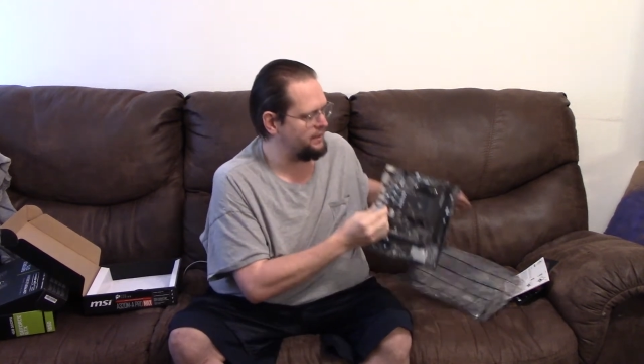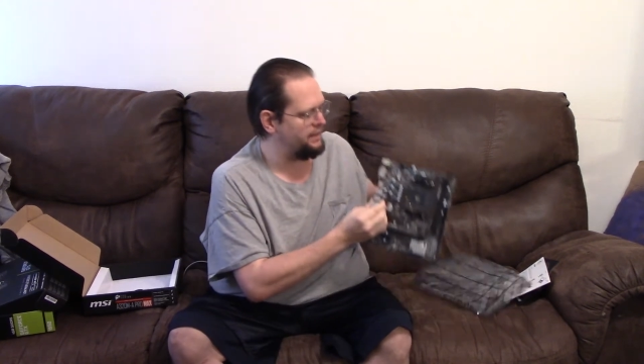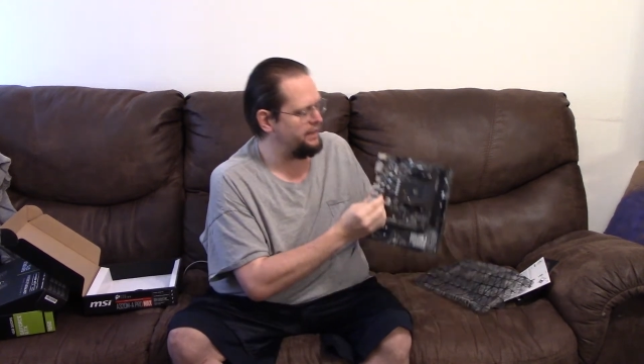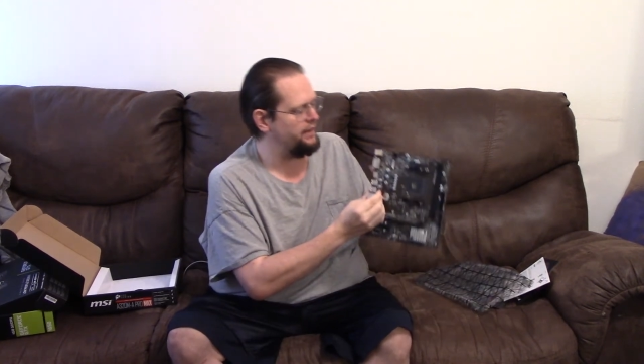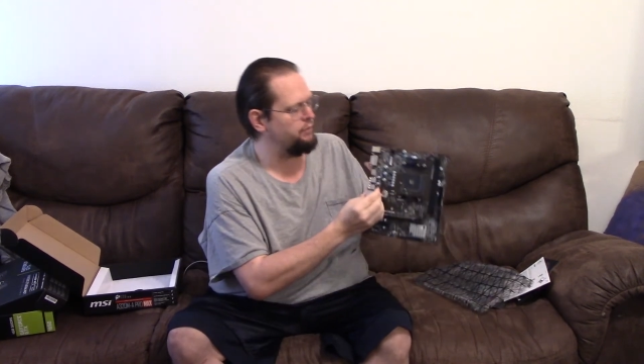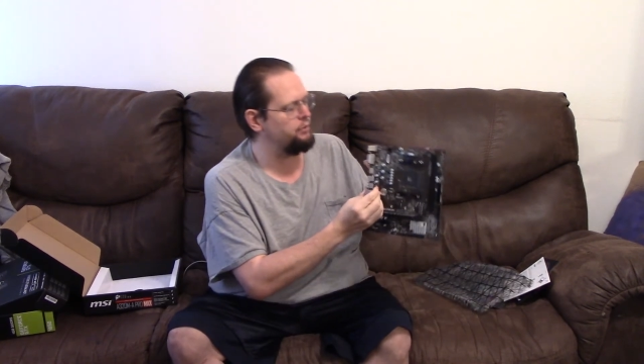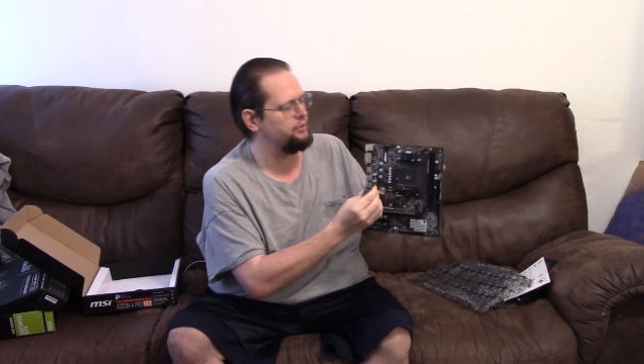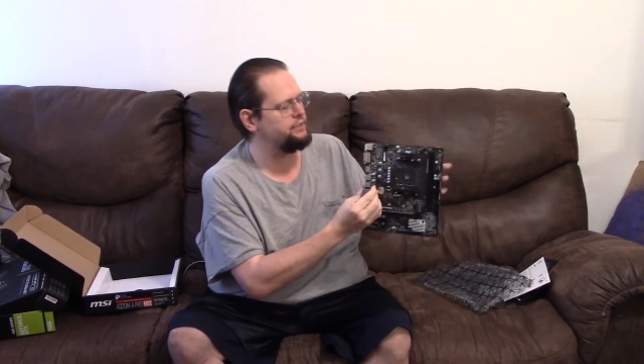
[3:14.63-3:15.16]

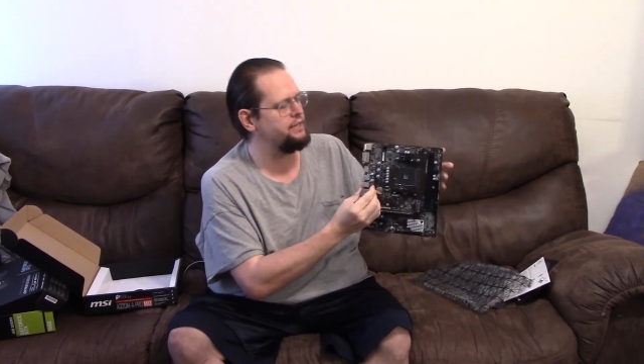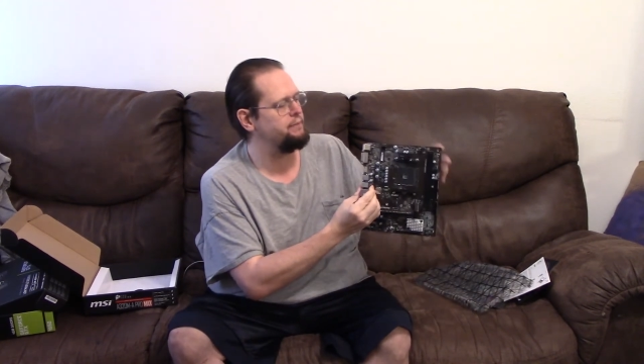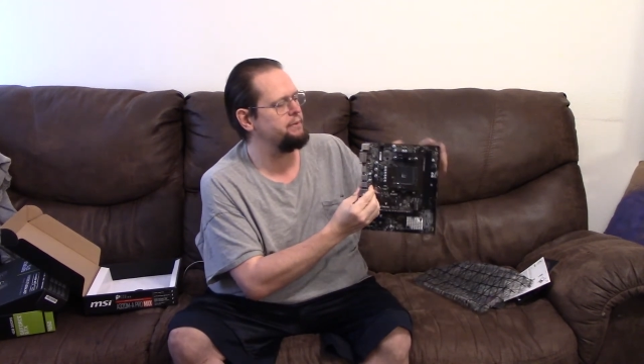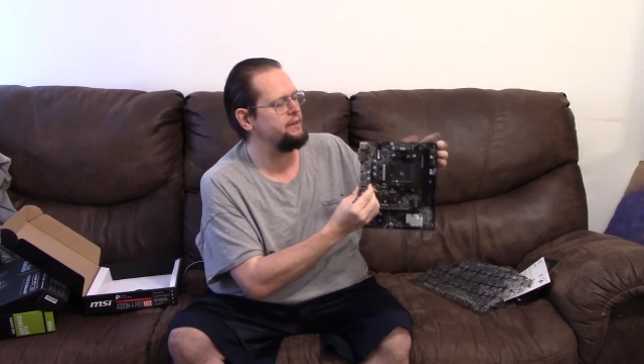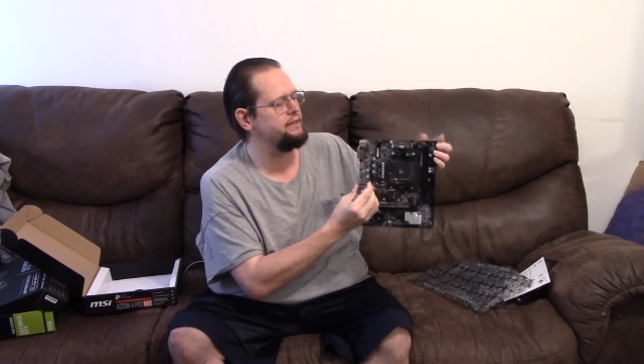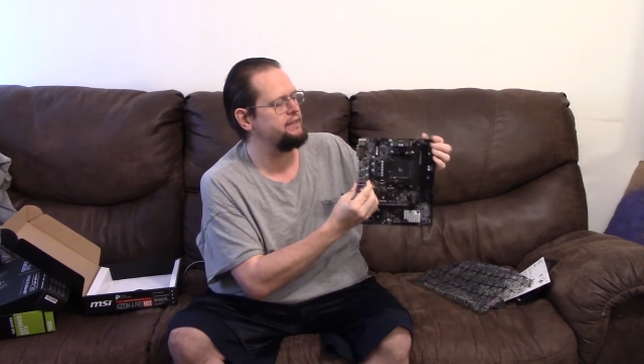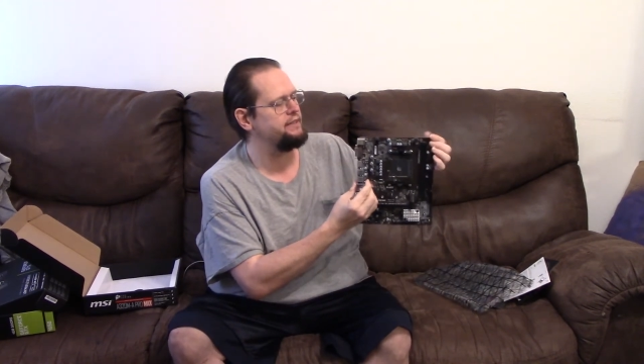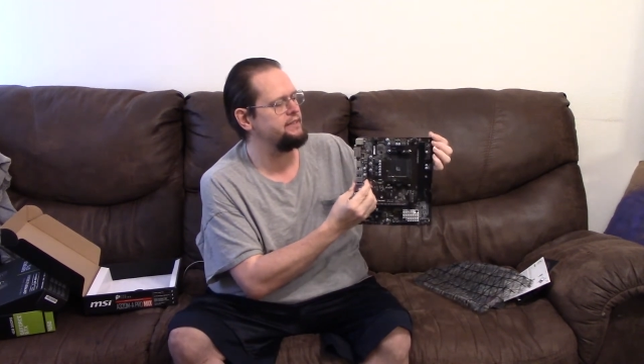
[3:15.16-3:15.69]
it will
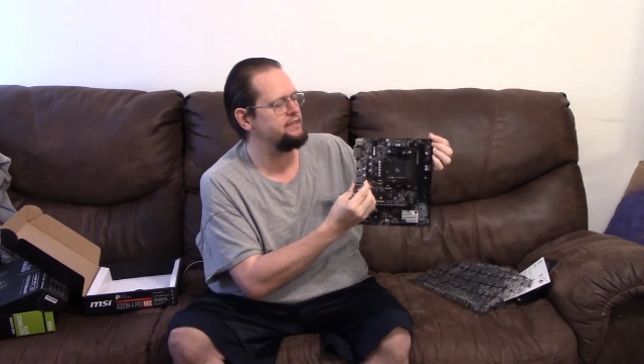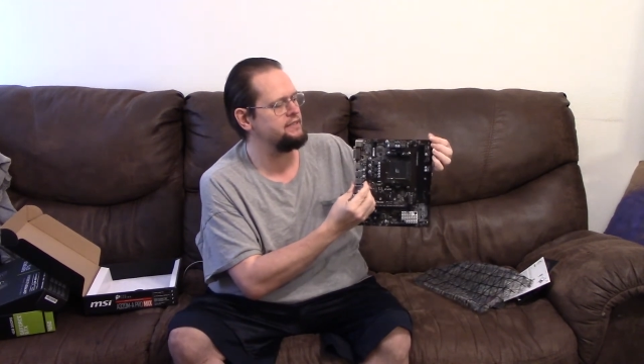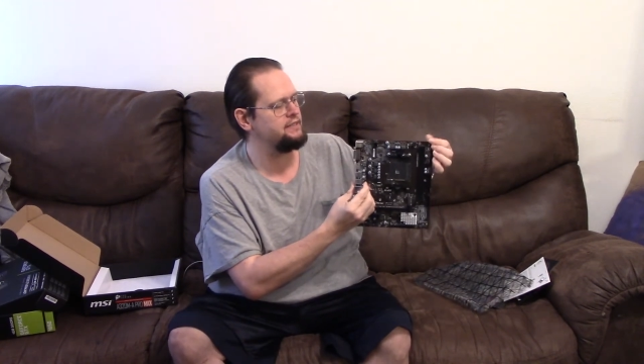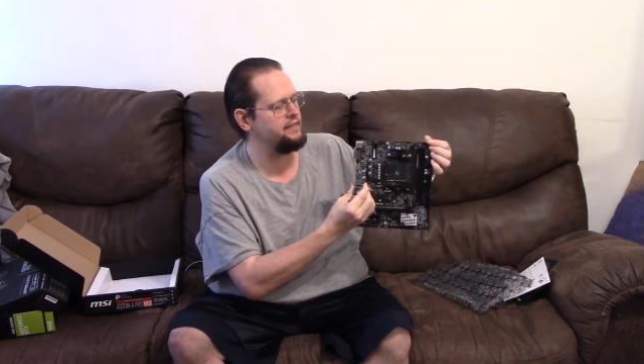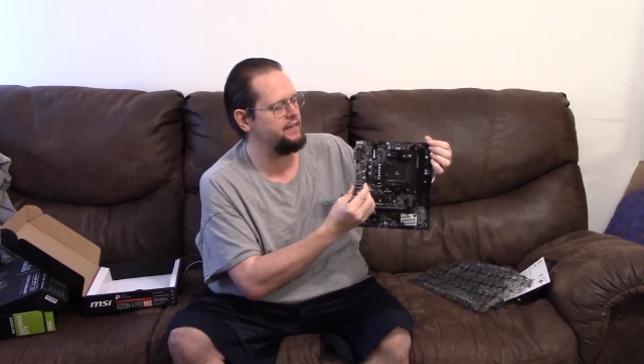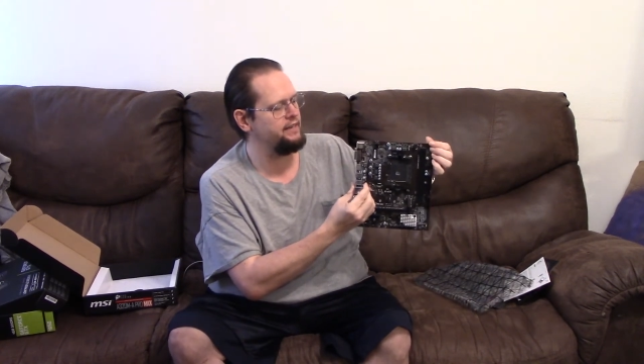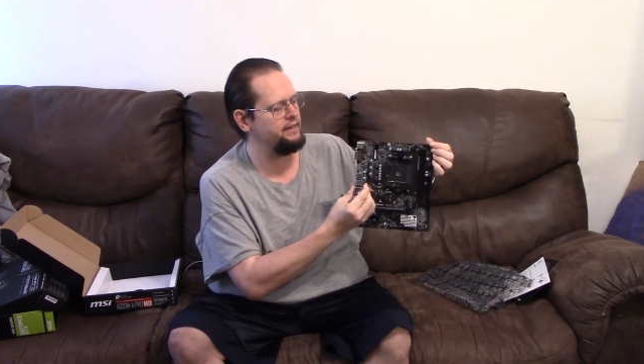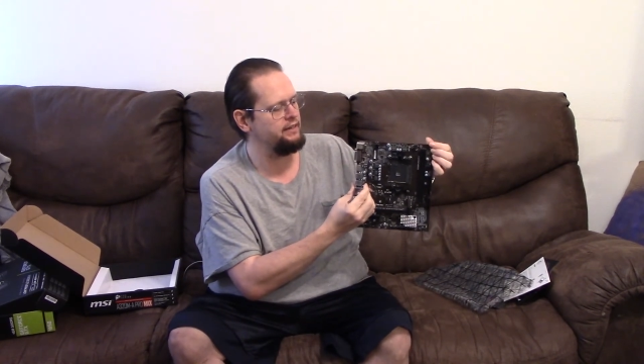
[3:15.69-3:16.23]
typically
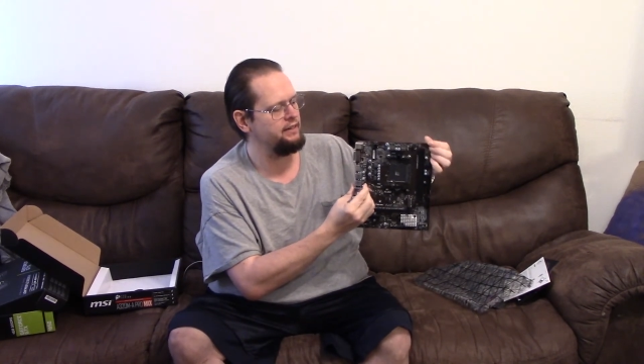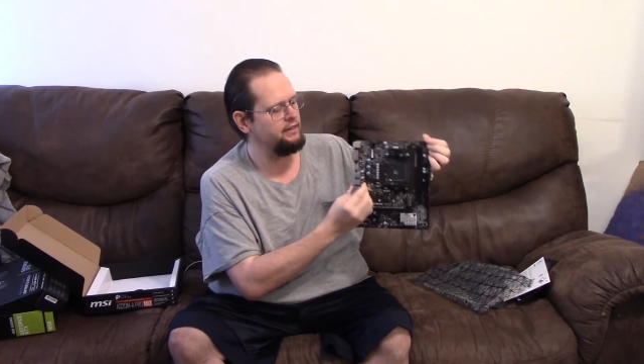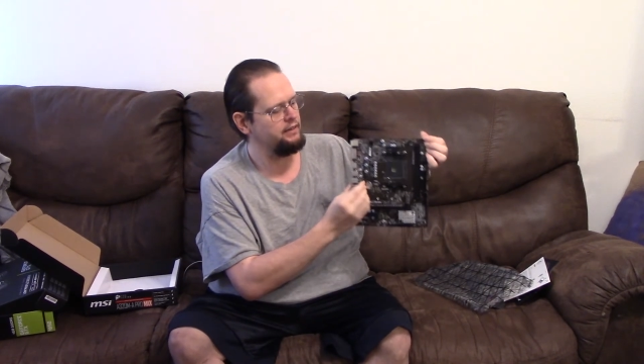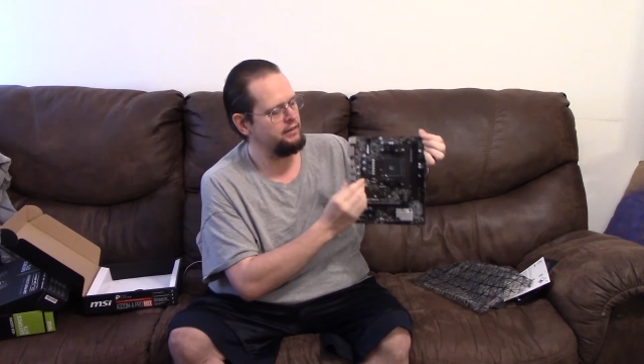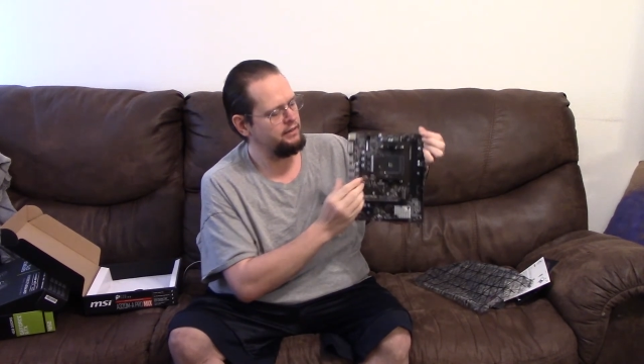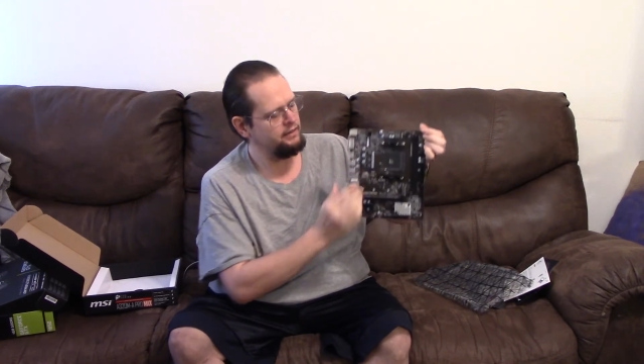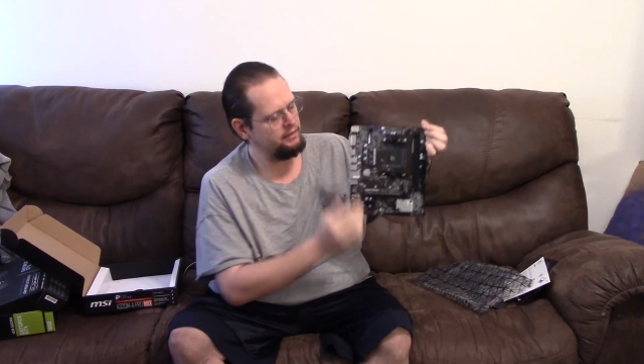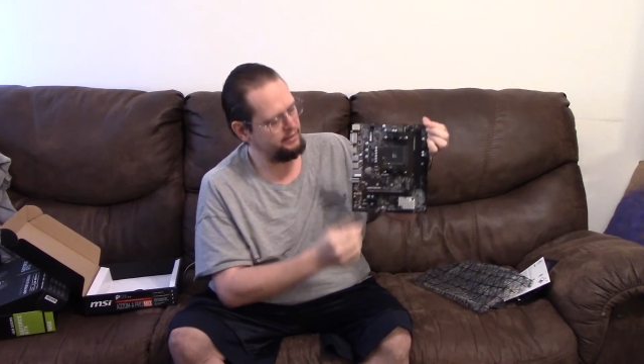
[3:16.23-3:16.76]
sit
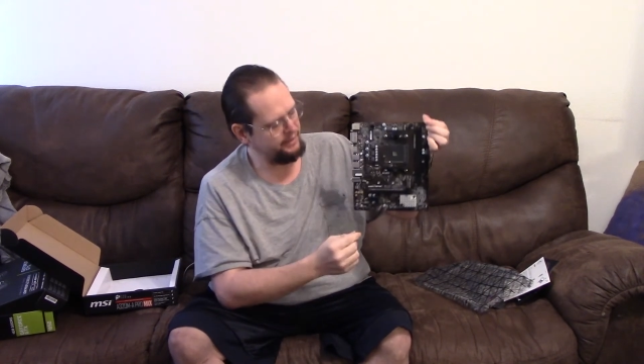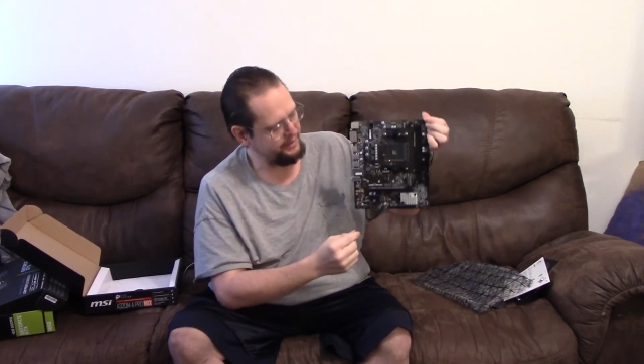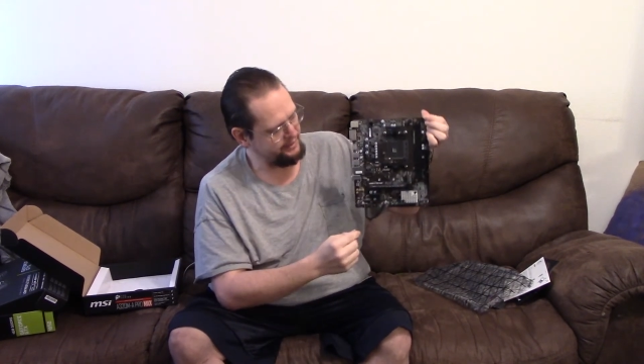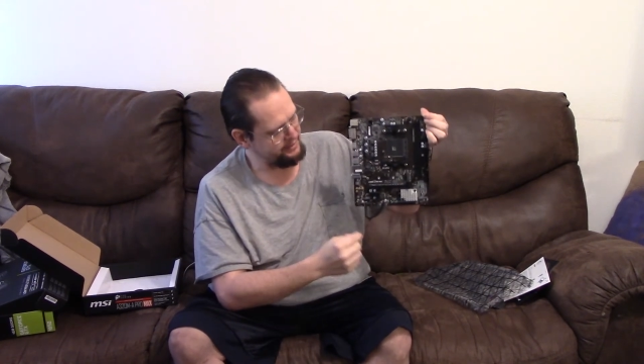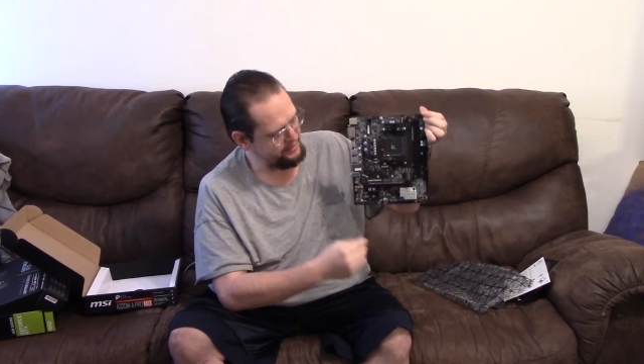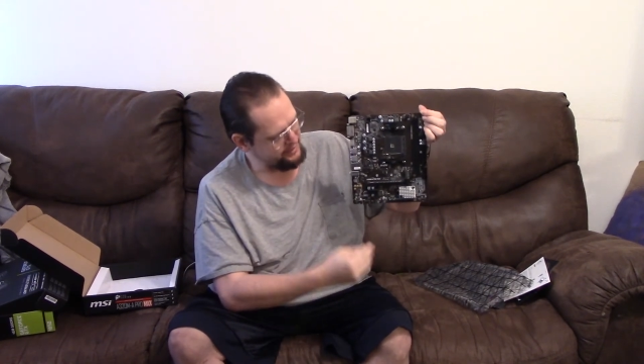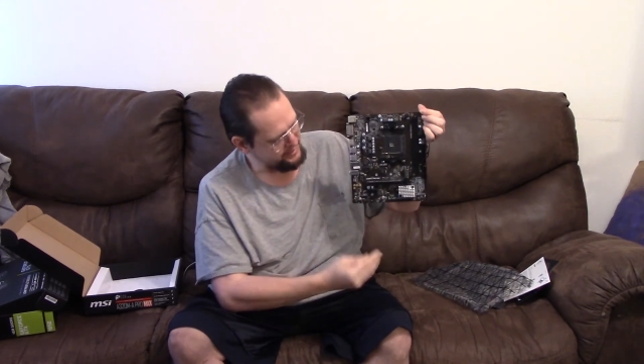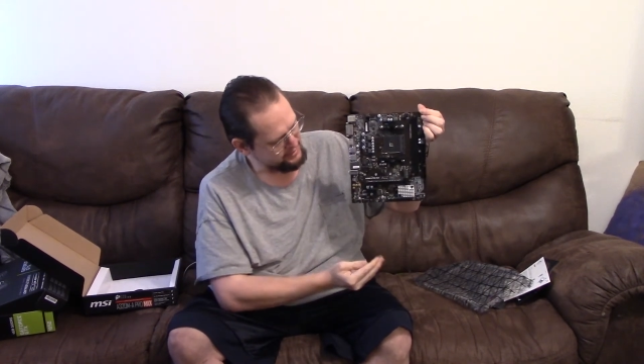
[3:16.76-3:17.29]
like
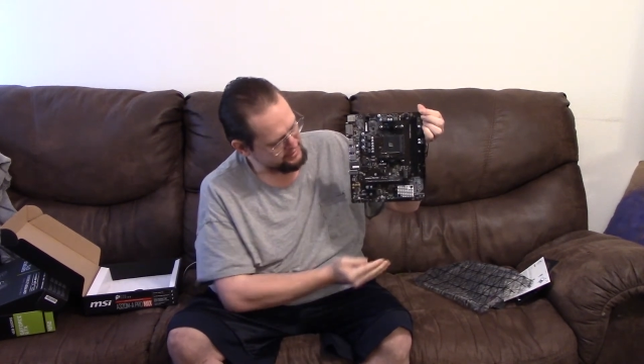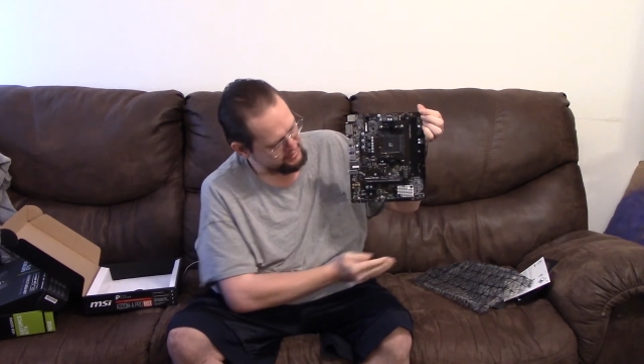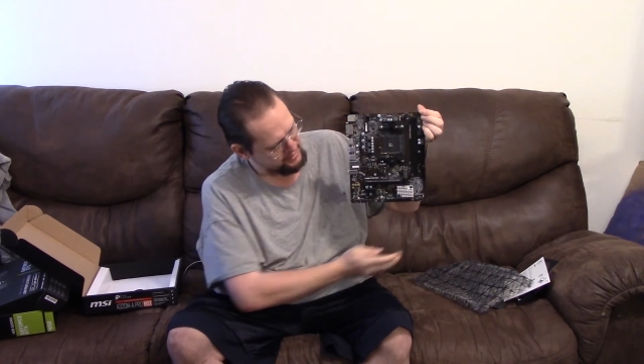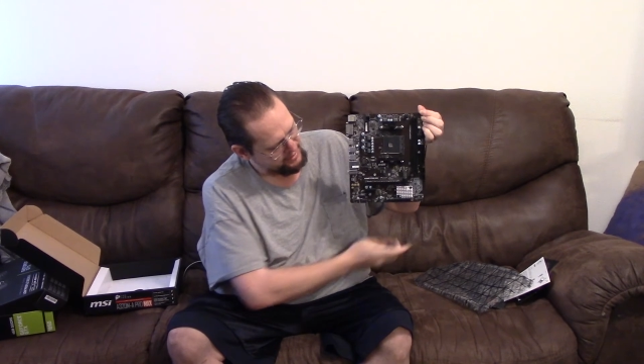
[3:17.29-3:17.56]
this,